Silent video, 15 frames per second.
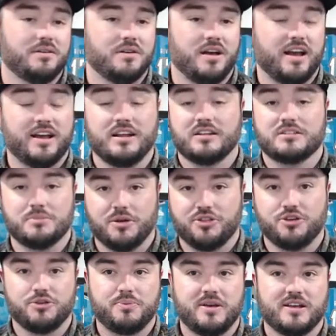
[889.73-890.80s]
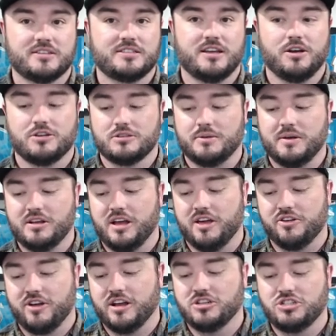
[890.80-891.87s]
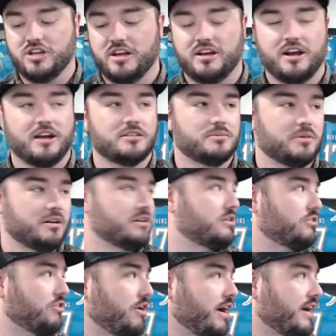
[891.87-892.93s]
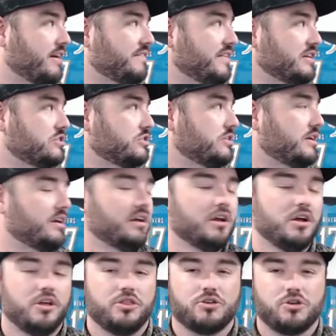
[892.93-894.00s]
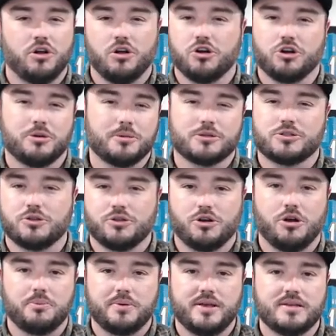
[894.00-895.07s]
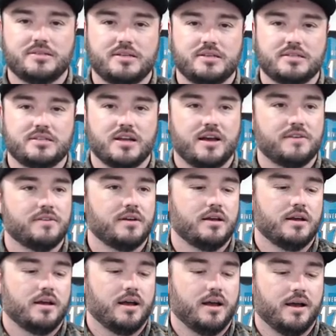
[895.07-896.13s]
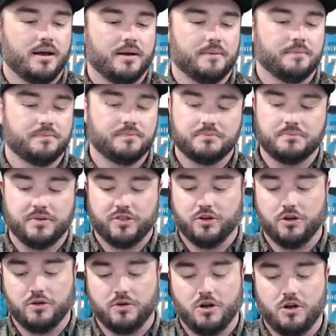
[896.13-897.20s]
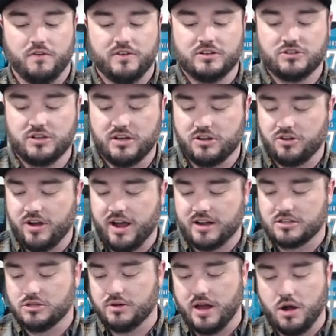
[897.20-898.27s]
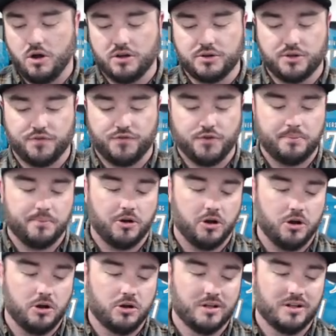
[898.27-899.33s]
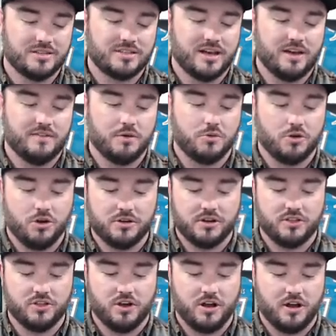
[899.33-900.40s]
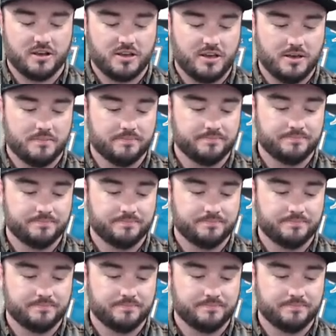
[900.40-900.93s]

I got some other PSA or some other HGA cards I'm going to crack eventually. They're all Herbert, so they're all PC stuff. But they'll all eventually get cracked. So now onto the football side of it. We're all done the hockey.